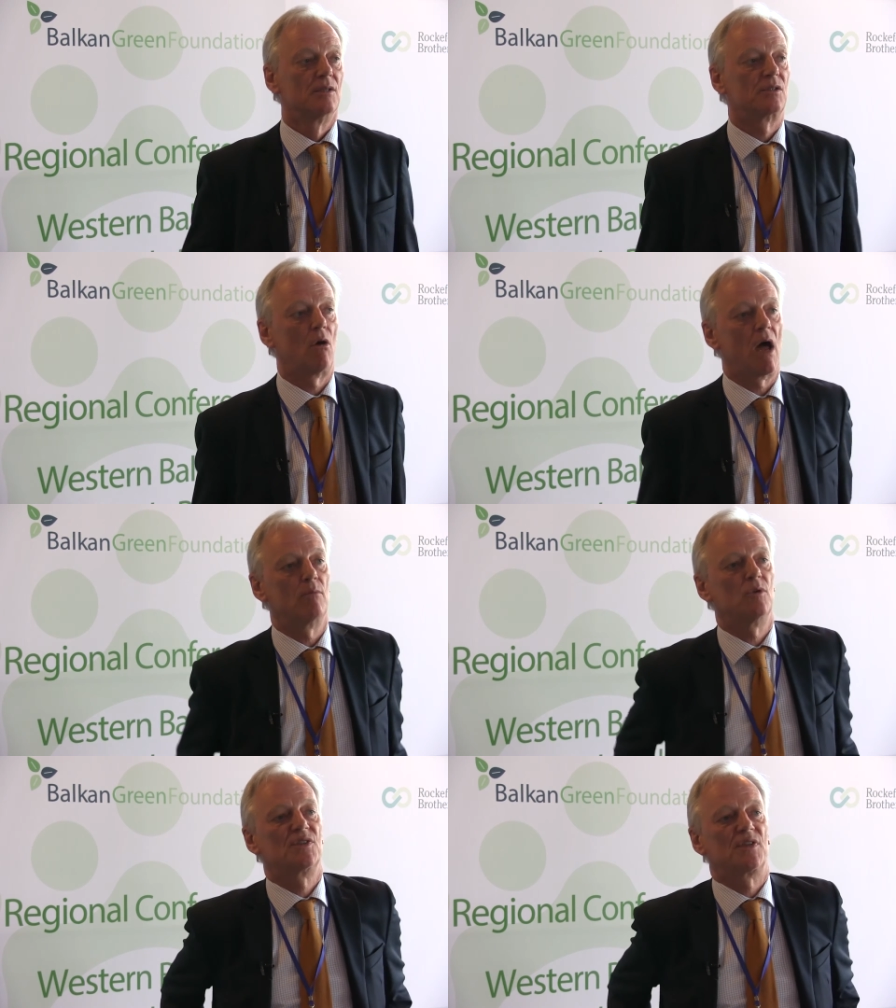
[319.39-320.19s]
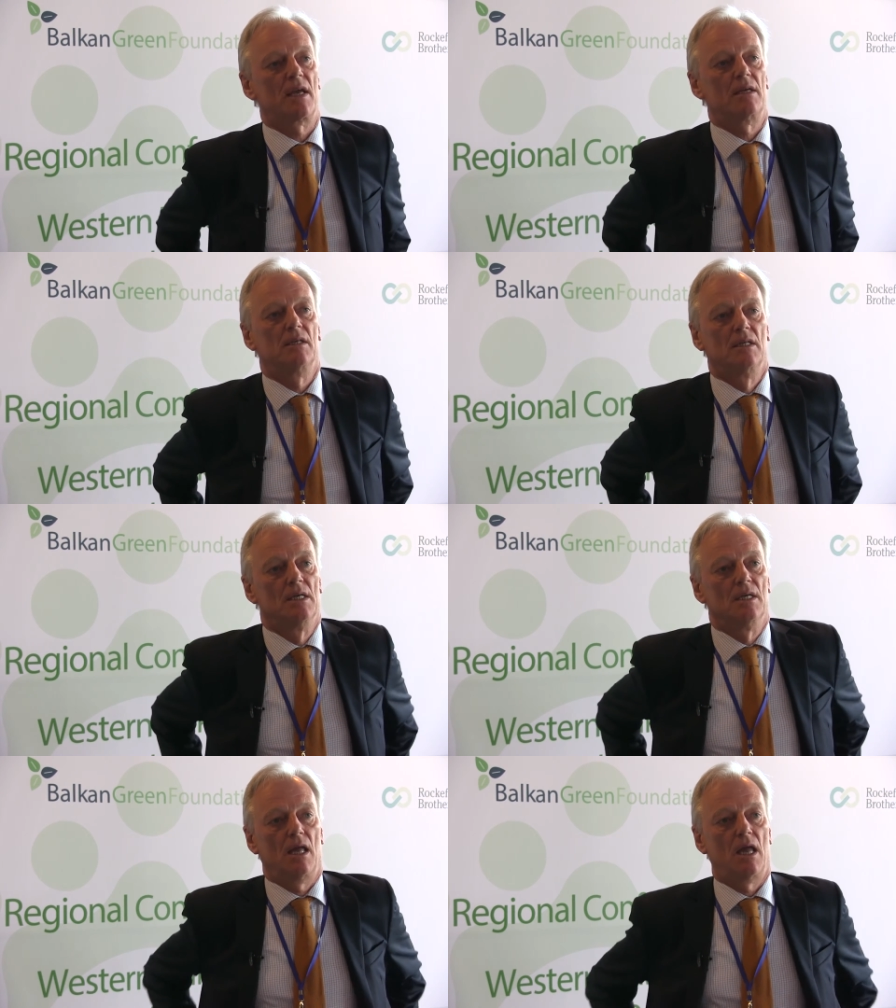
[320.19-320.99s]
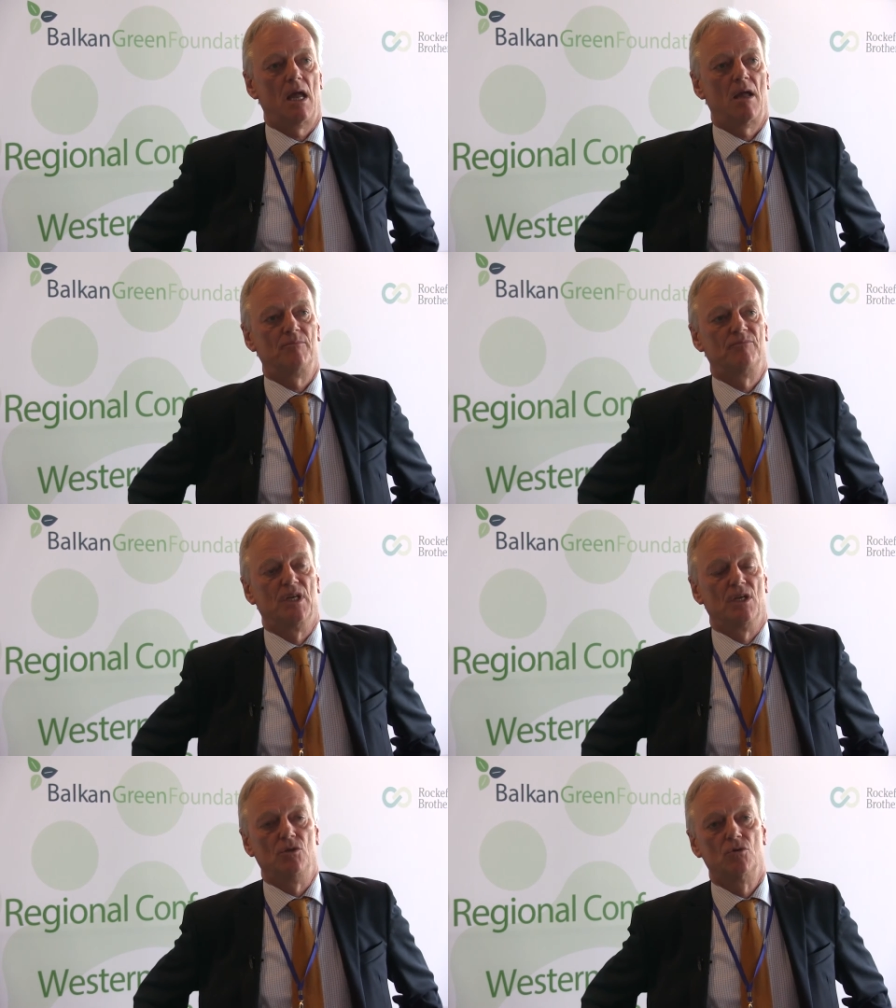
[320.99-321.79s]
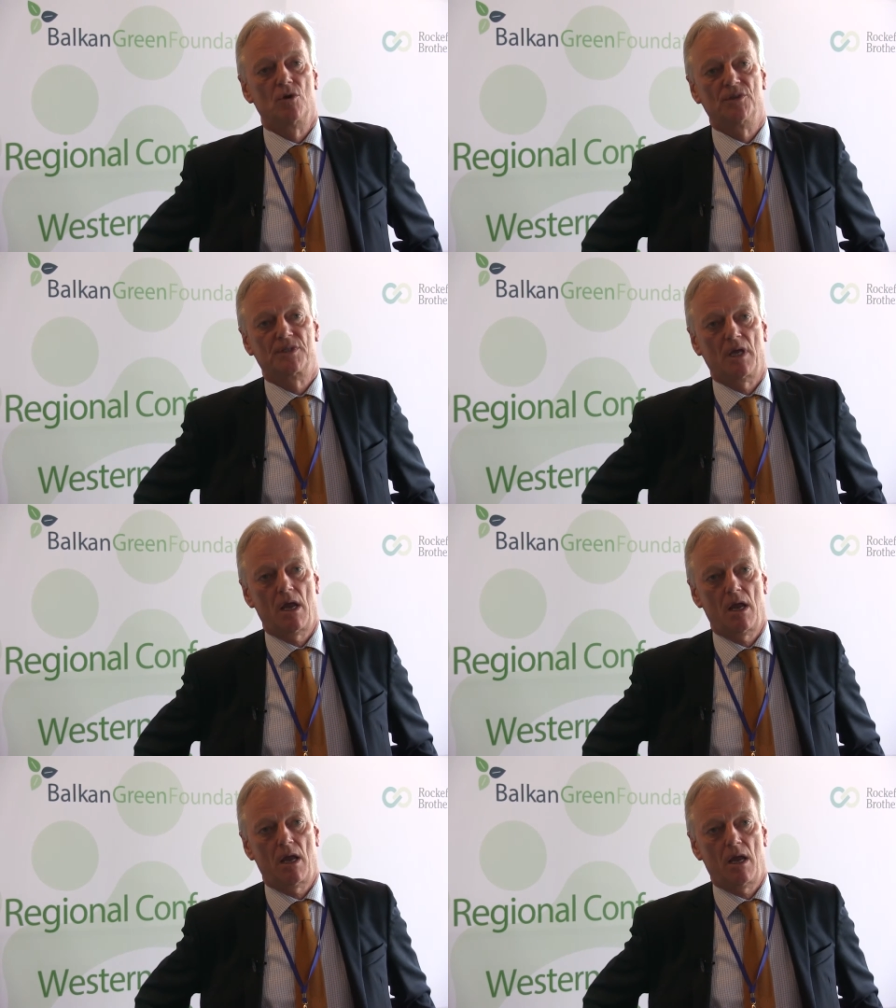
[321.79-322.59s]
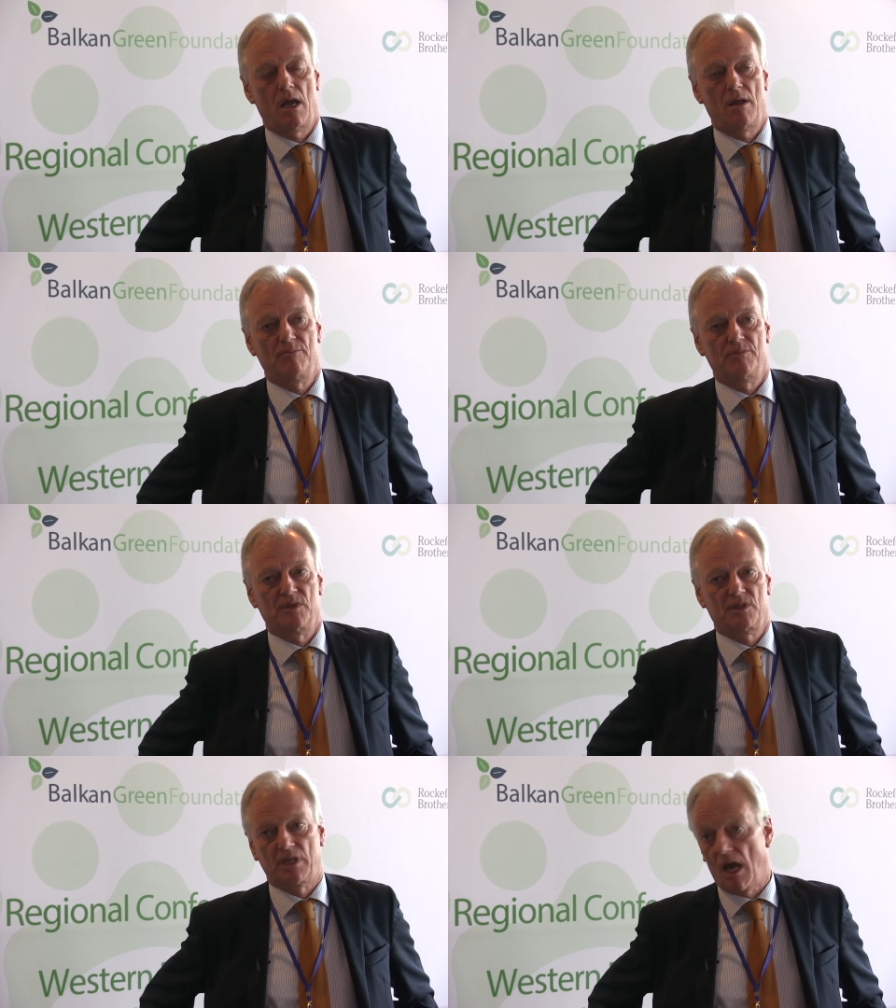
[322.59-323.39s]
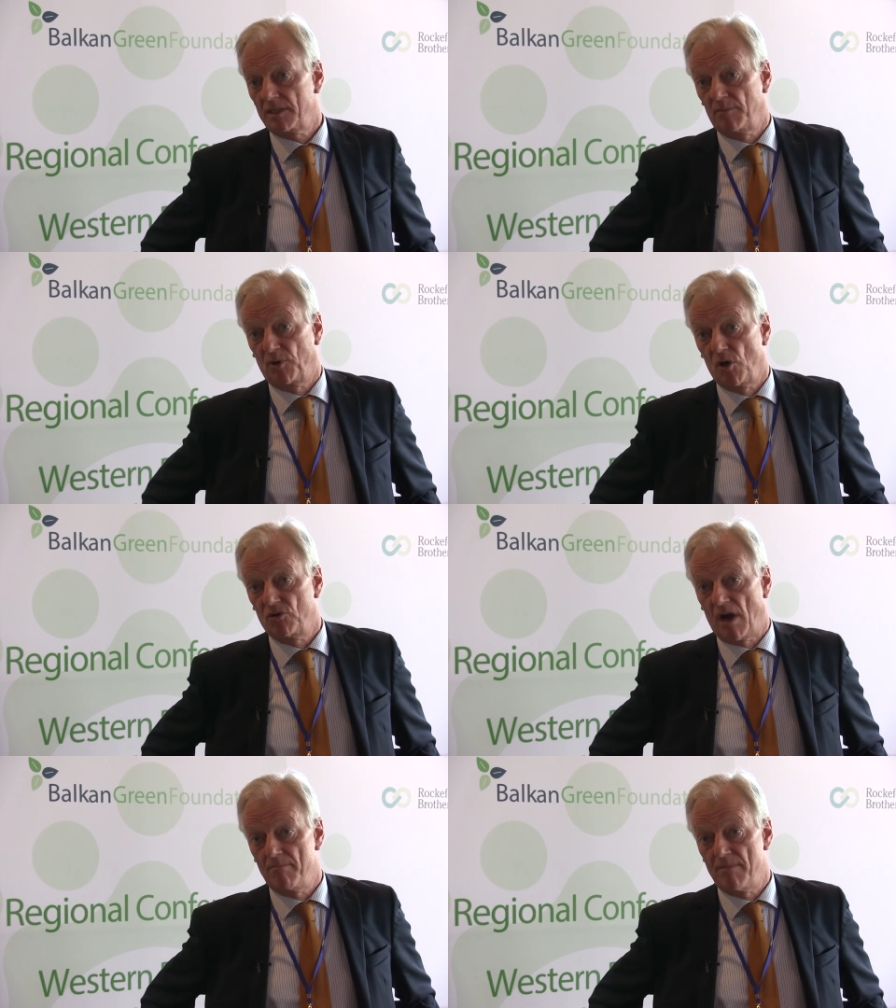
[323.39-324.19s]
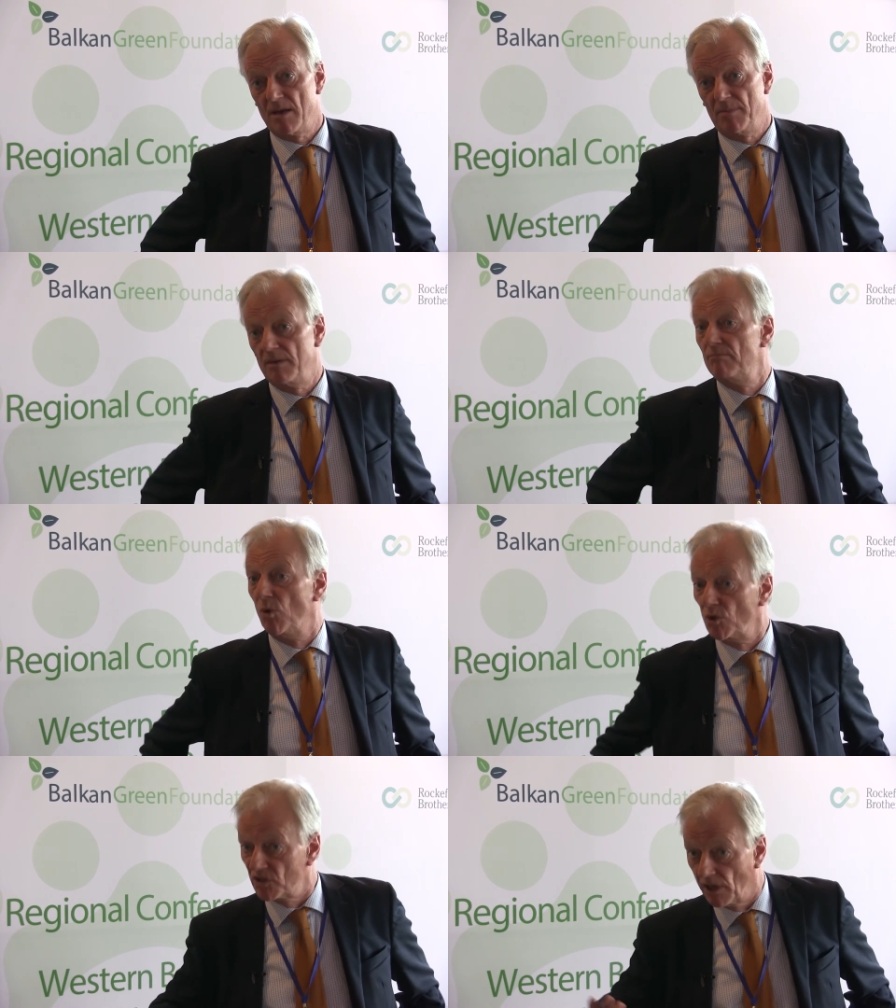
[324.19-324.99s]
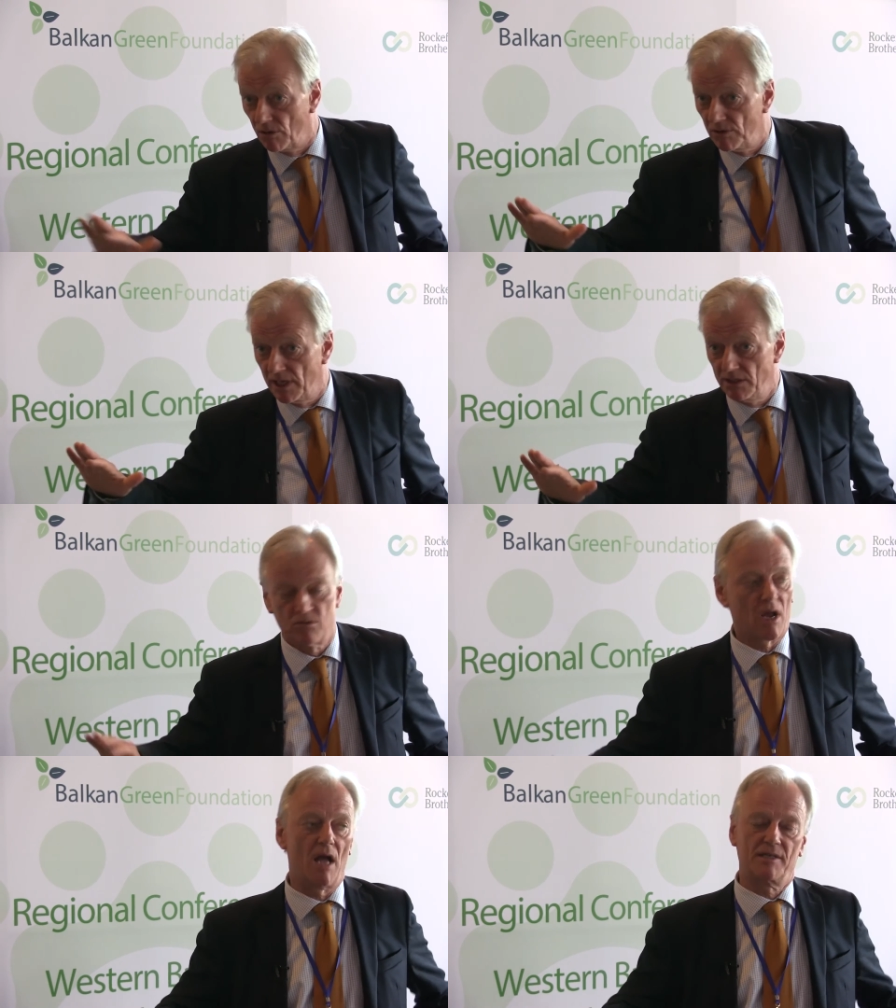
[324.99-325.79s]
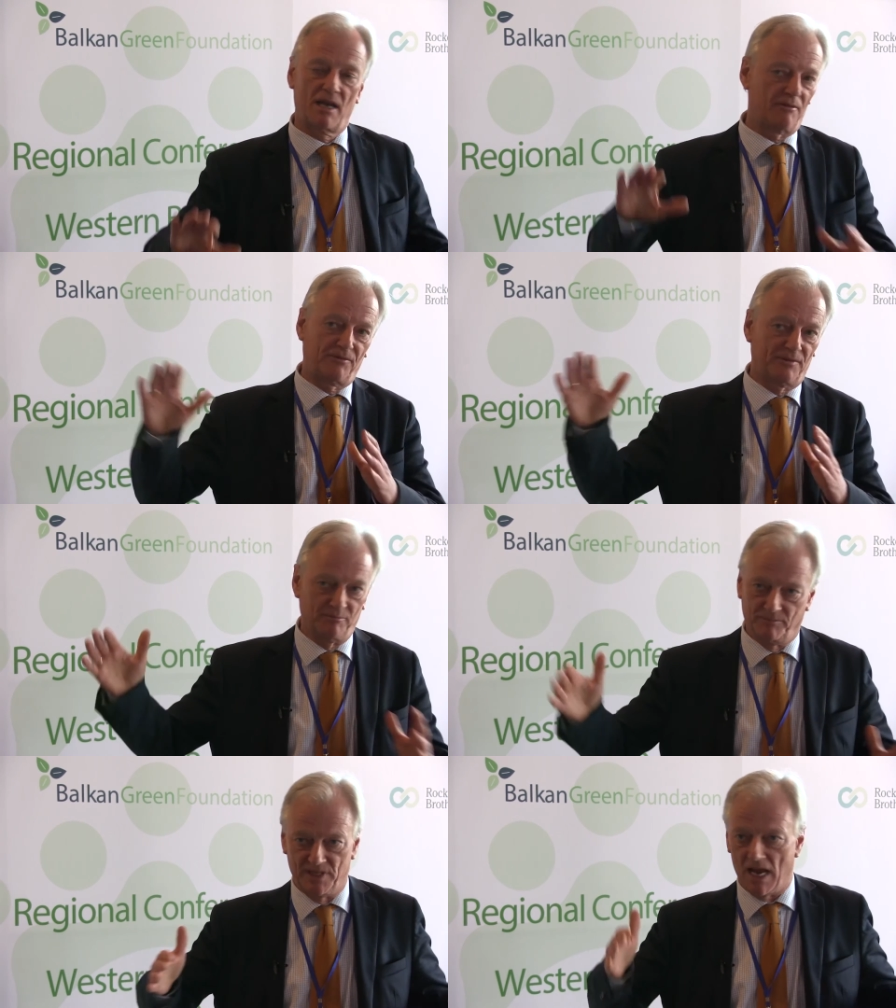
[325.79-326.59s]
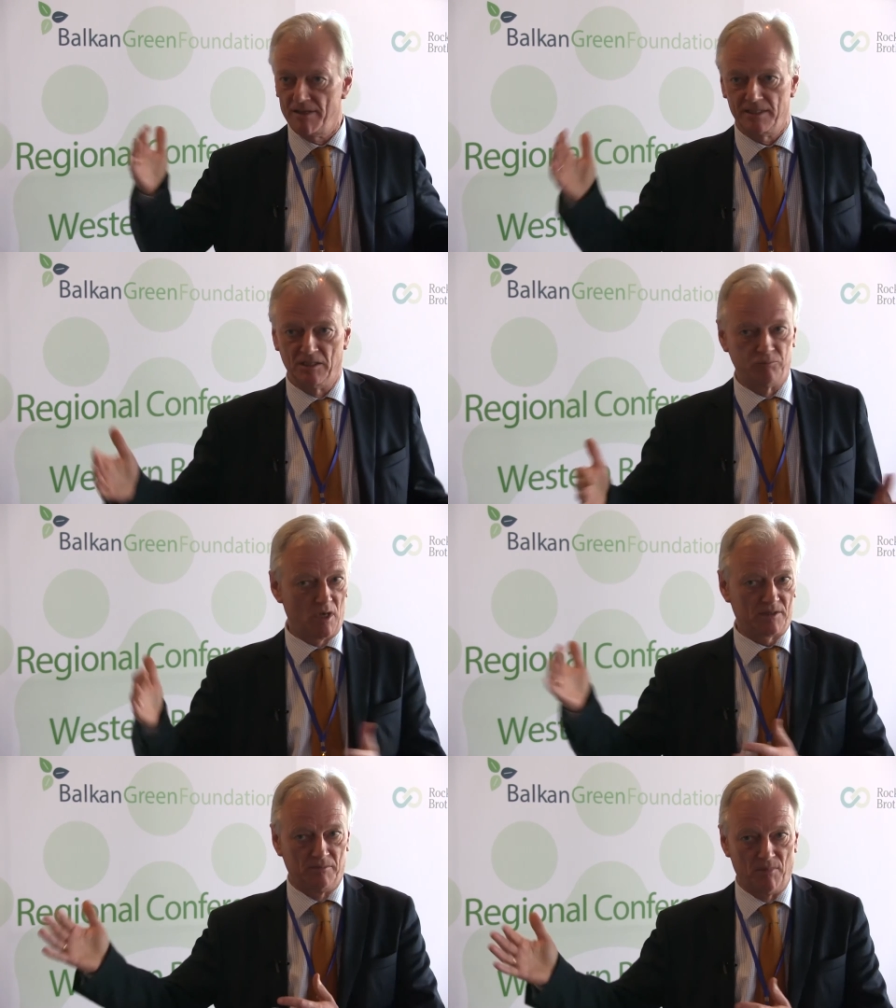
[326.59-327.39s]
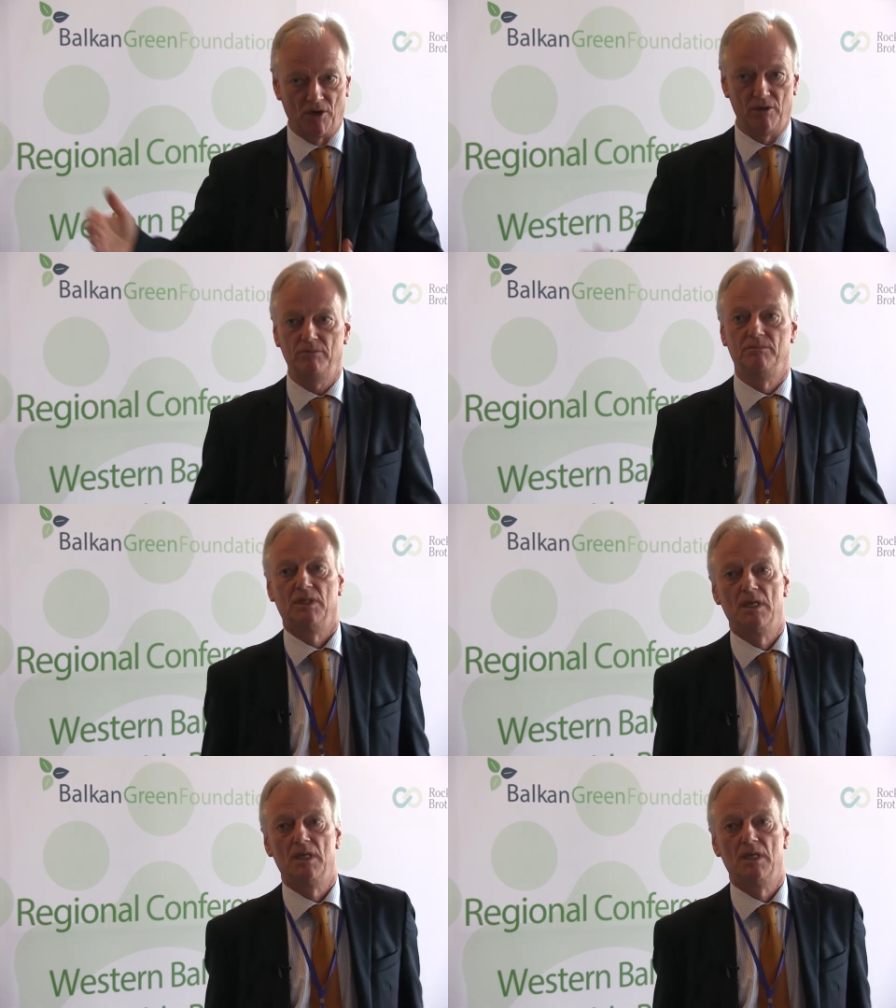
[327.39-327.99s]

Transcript: So I would say you could start a program maybe more slowly. You can't have the ideal world tomorrow,